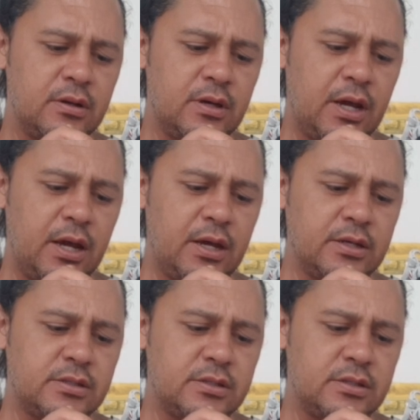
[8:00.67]

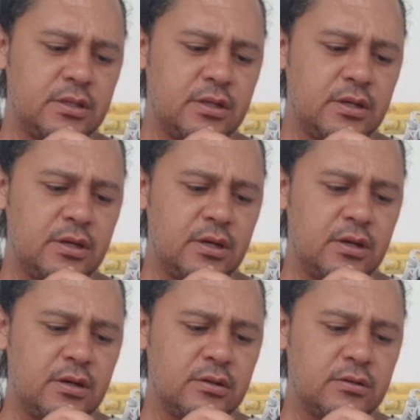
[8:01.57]
is
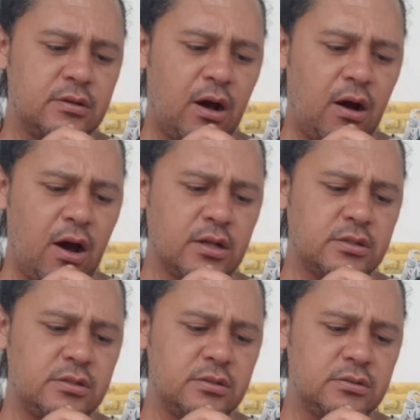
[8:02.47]

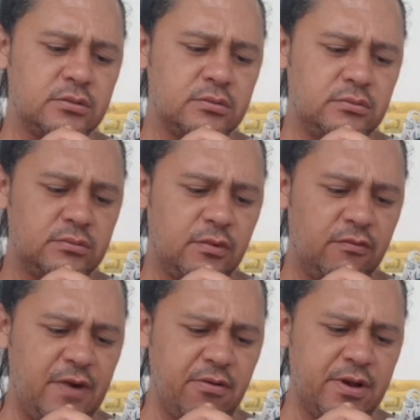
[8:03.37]
hot,
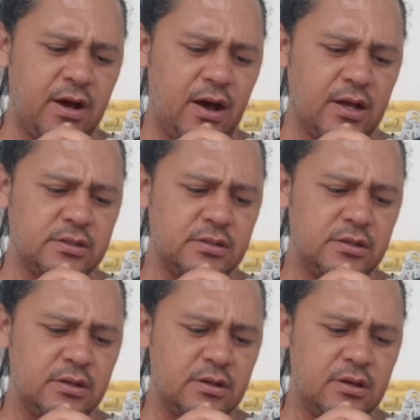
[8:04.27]
very hot,
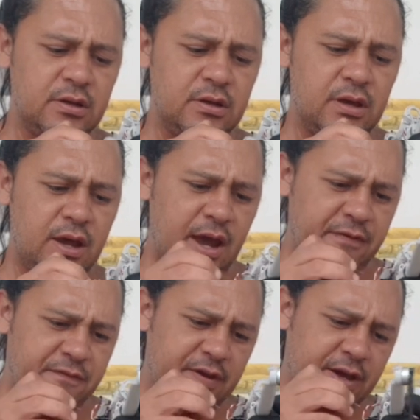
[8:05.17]

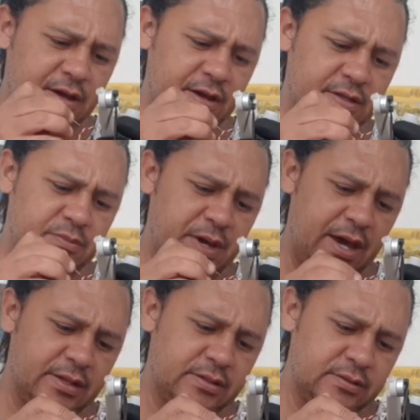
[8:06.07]
anything is
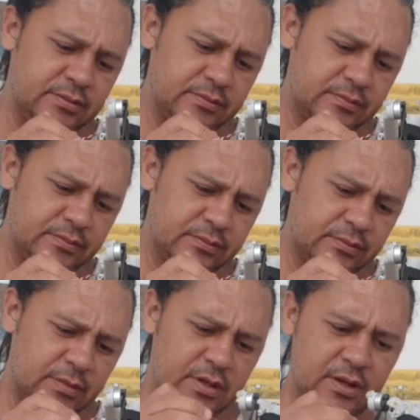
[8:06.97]
bad.
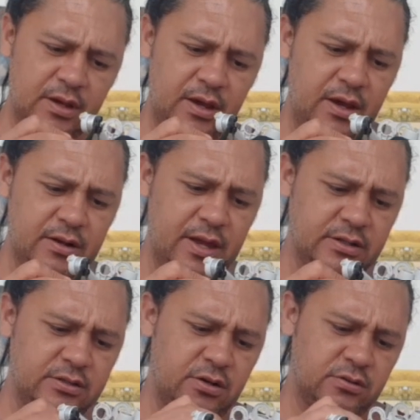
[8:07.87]
Here
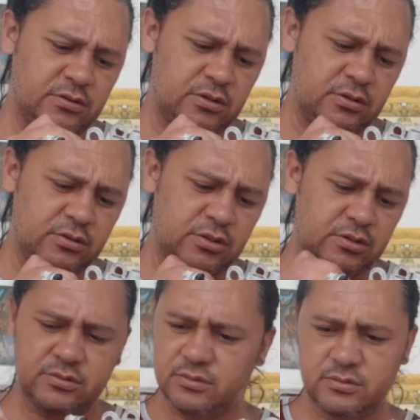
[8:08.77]
there's no
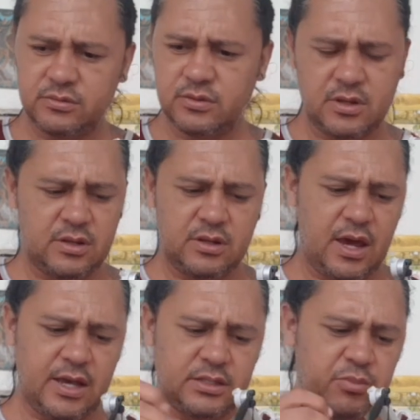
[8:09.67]
solution.
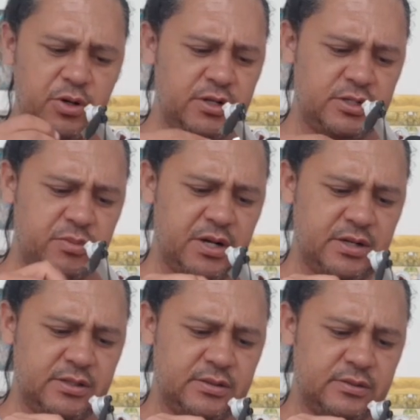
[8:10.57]
ESC board is
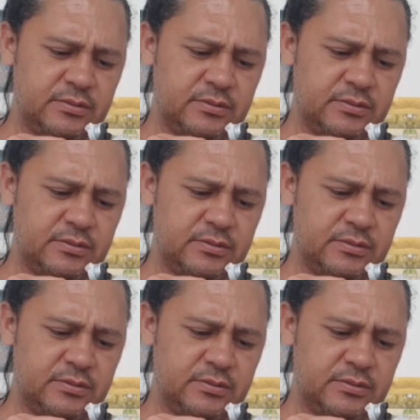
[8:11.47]
burned.